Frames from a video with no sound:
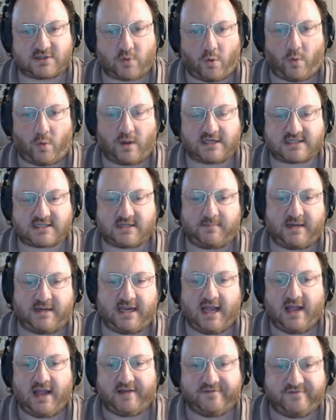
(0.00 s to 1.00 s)
always going to
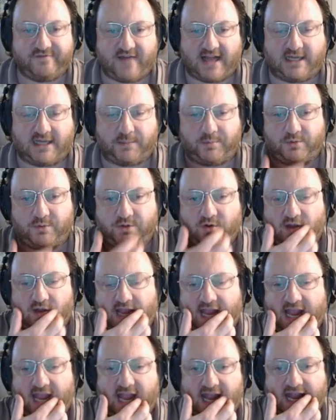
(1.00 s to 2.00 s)
be valuable in your
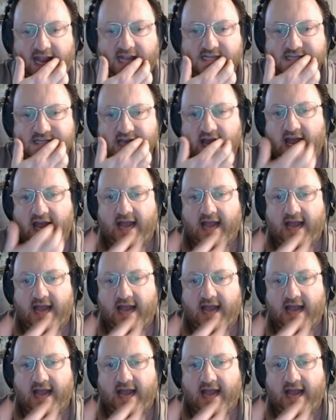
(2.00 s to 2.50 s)
hand